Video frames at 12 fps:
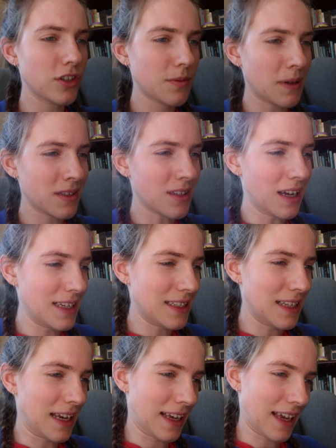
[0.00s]
I was just about to start
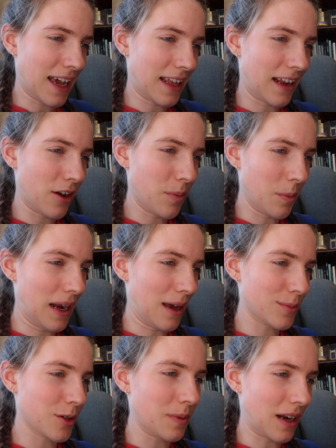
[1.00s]
editing and I opened my
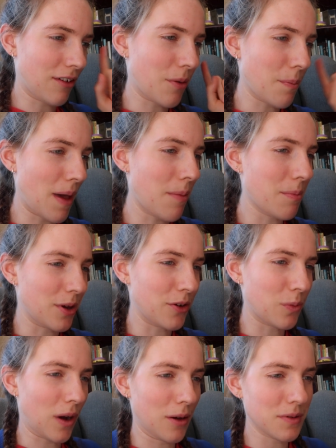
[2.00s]
laptop and I
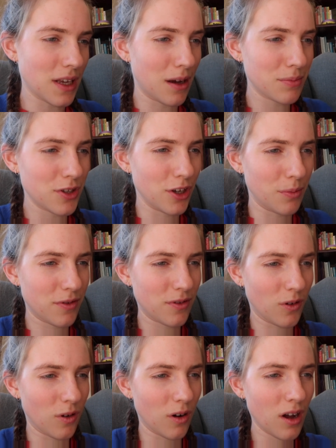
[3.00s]
remembered what I was up to
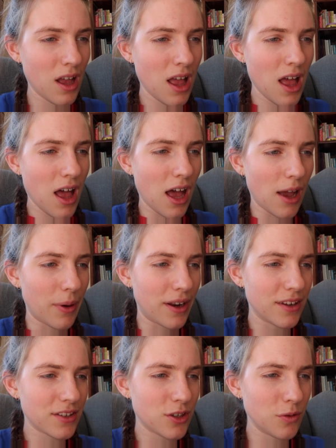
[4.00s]
before I
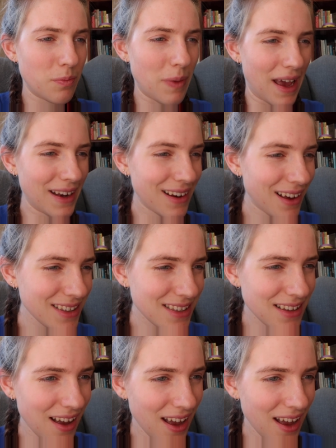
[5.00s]
went to bed last